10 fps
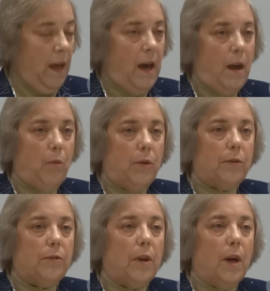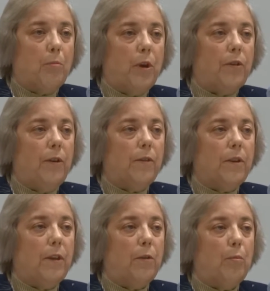I was president of
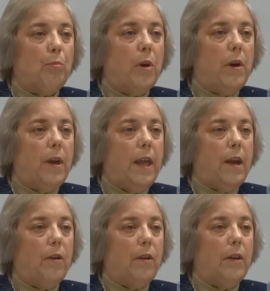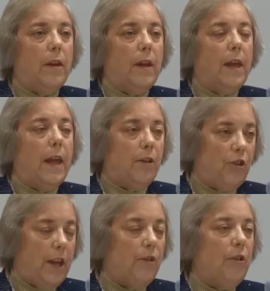Southern Prairie Area
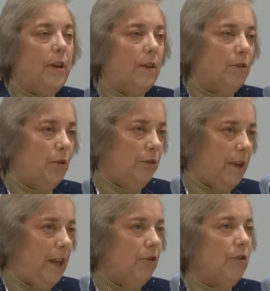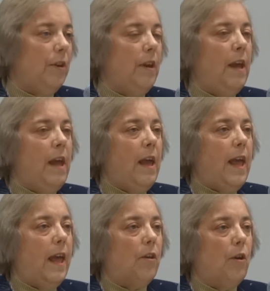Education Association,
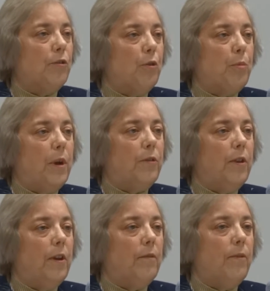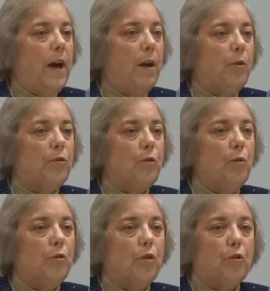and also president of Iowa School
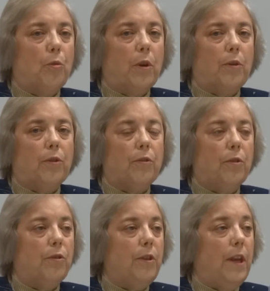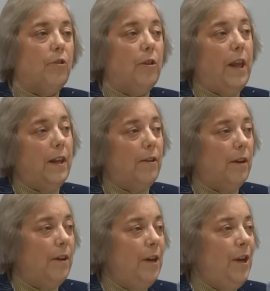Social Workers Association, and
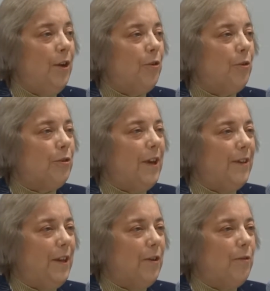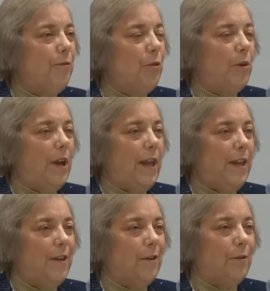a Girl Scout leader for
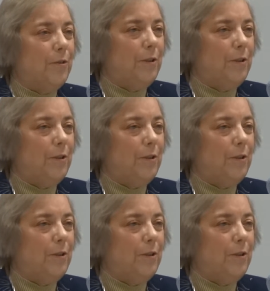8 years.